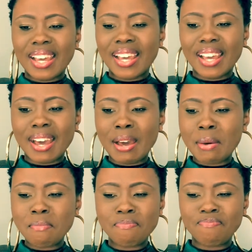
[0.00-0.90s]

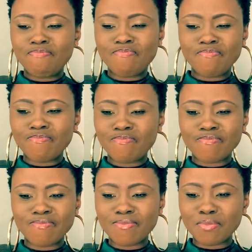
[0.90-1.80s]

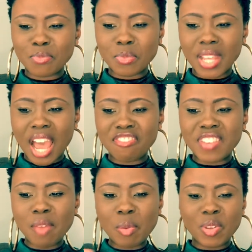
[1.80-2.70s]
I've
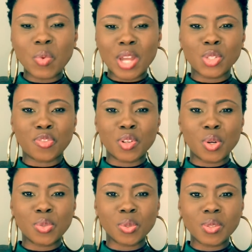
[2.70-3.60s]
never been one to follow
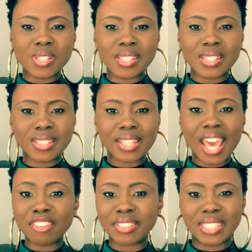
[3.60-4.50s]
rules,
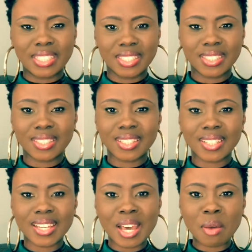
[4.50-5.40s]
ever.
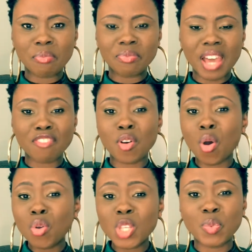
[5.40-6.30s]
I've
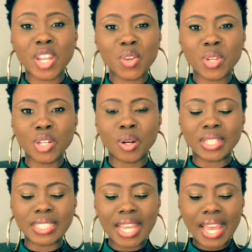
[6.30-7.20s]
always been a
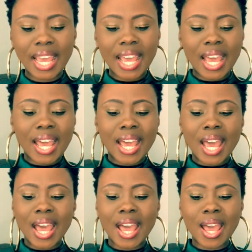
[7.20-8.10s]
unicorn.
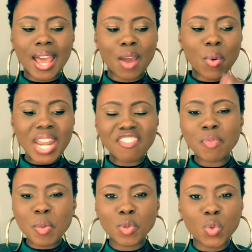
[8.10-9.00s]
Whenever
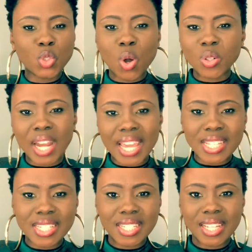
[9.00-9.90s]
people would go right,
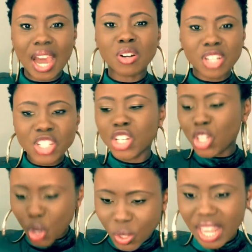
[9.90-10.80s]
I would literally
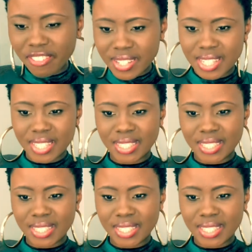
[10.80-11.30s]
go left.